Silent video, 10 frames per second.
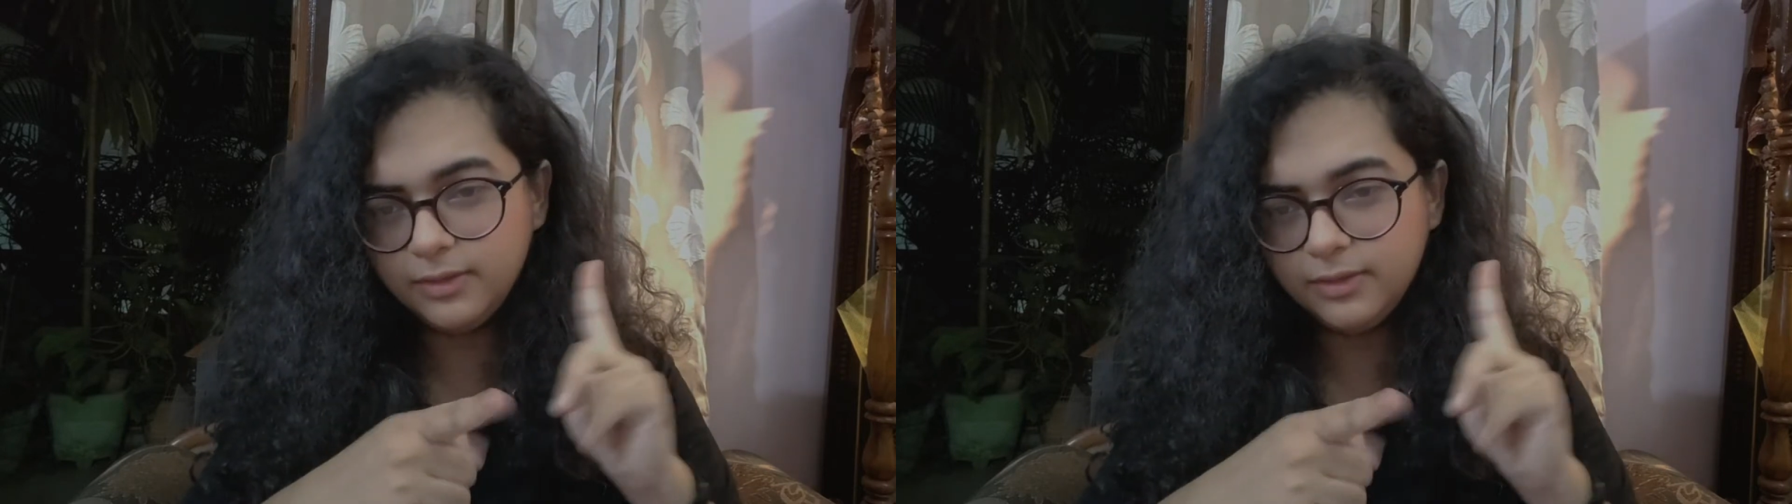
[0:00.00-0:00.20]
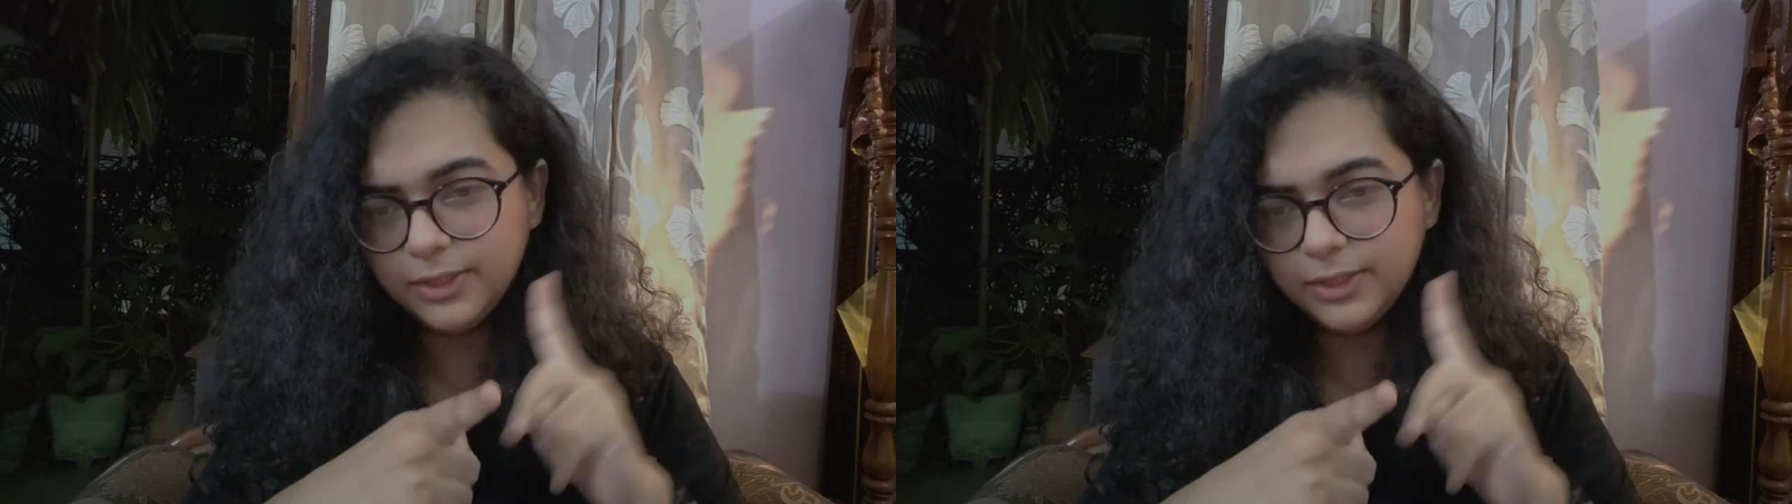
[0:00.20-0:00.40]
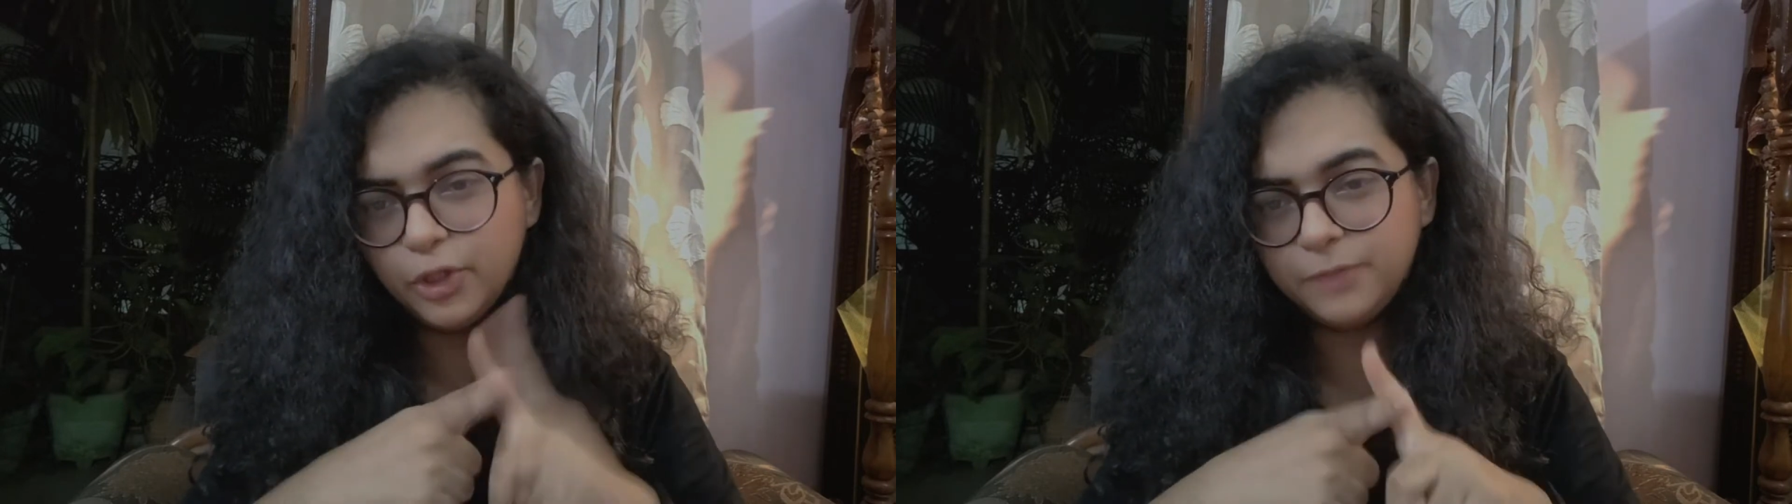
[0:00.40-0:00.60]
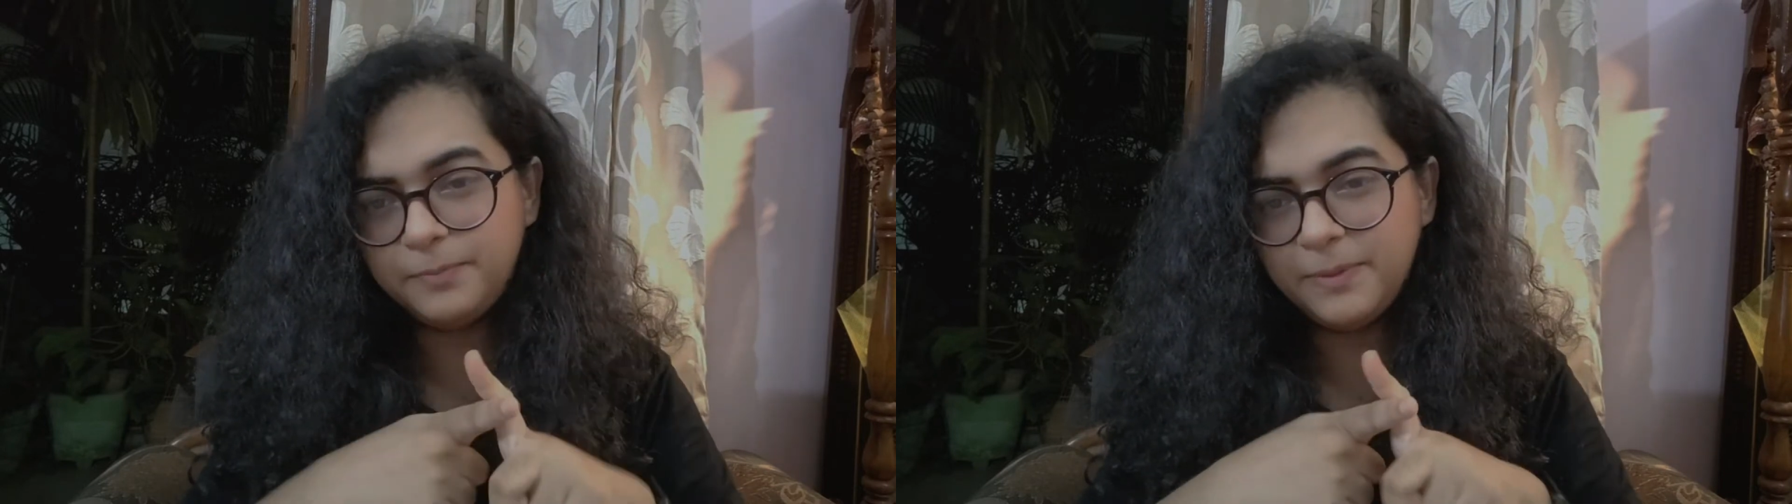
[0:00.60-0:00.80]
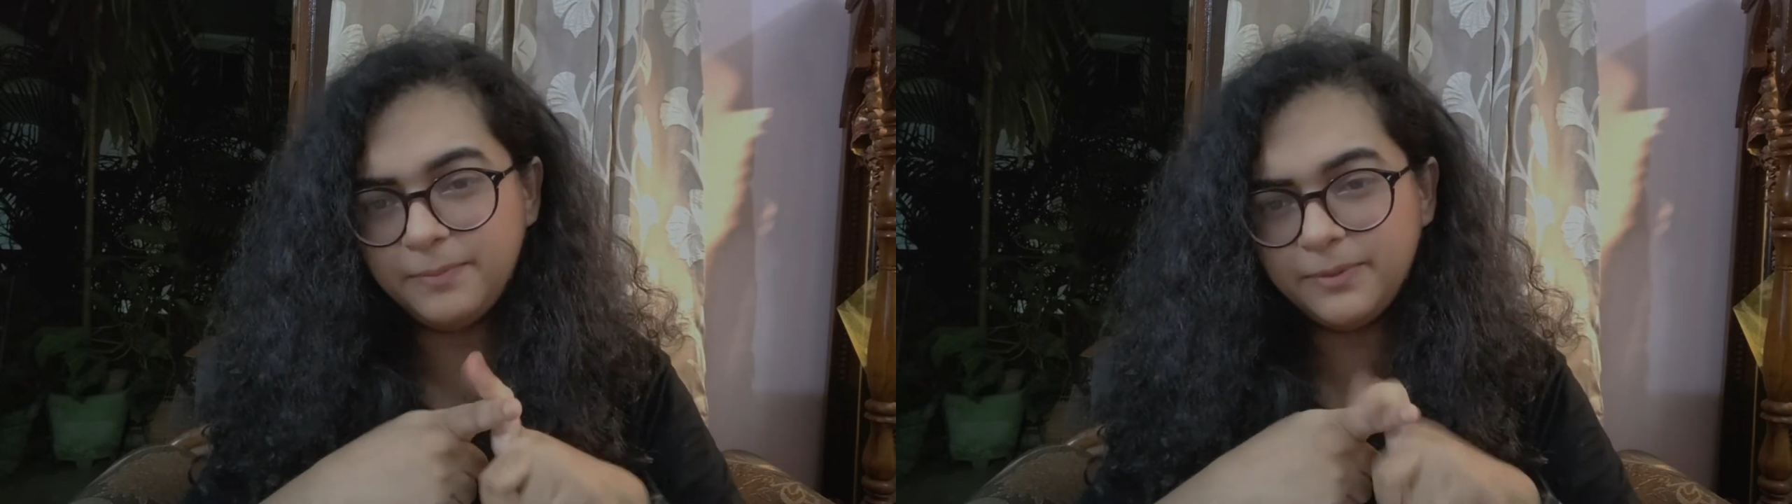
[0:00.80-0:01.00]
The
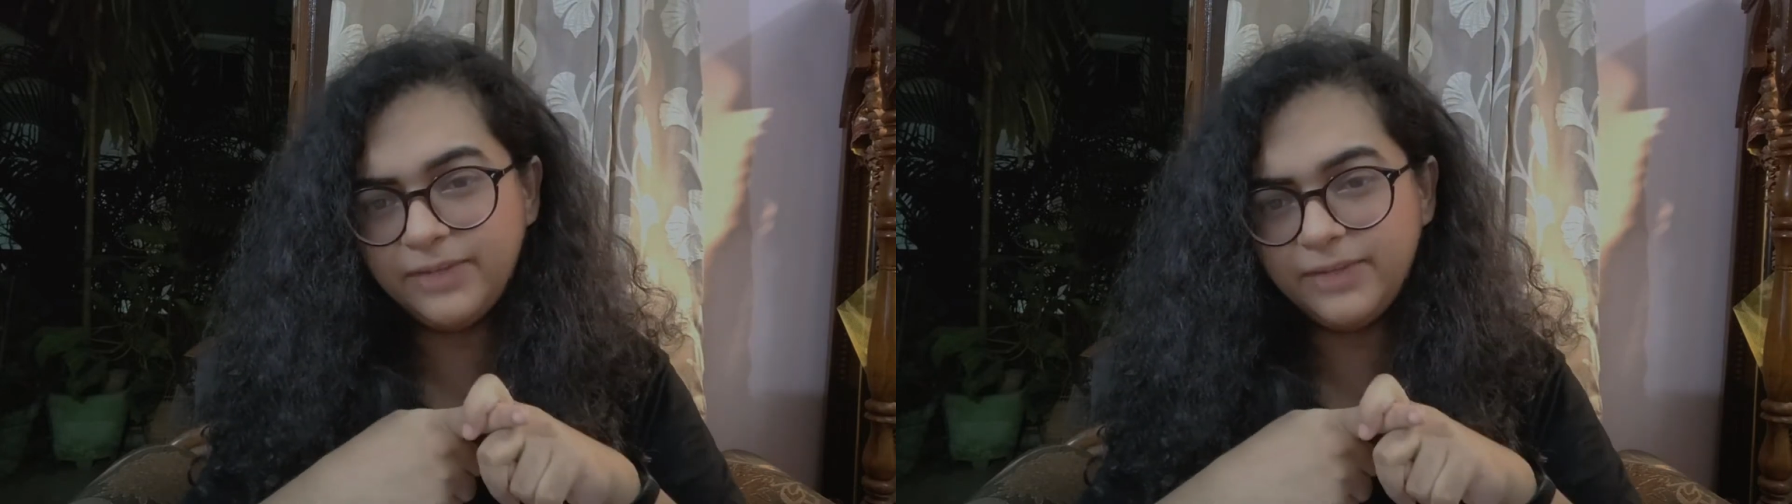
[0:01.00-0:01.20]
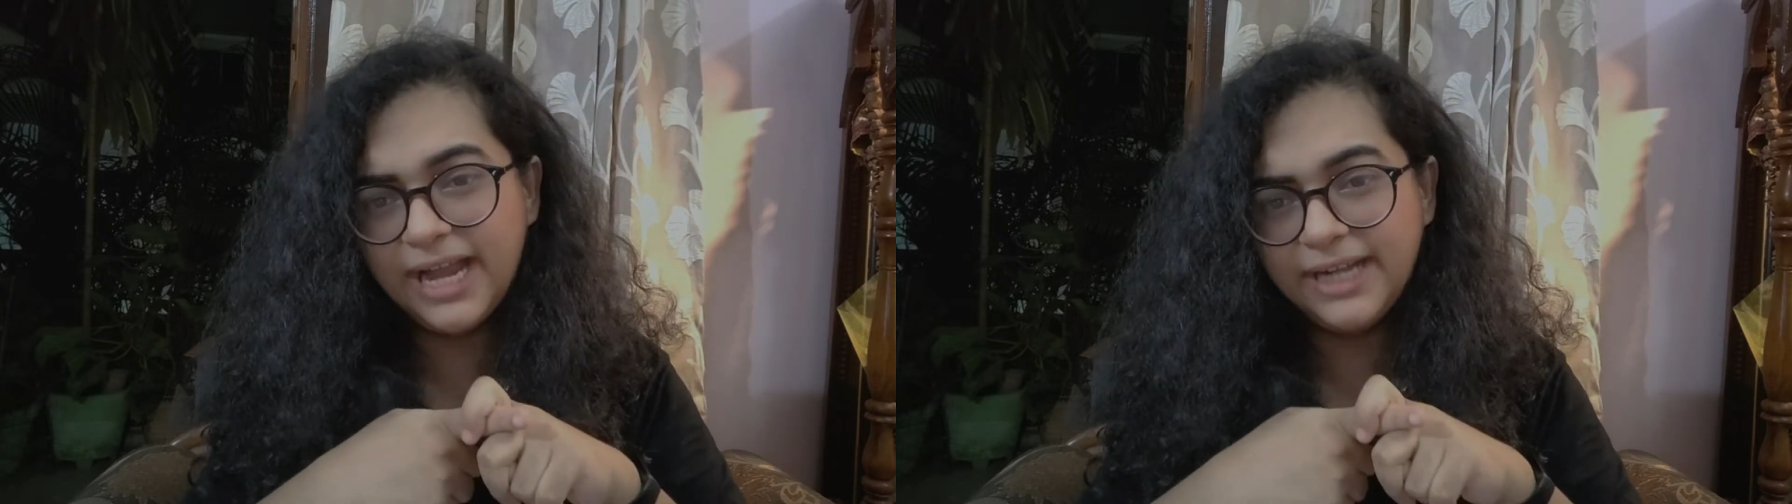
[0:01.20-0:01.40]
hot people we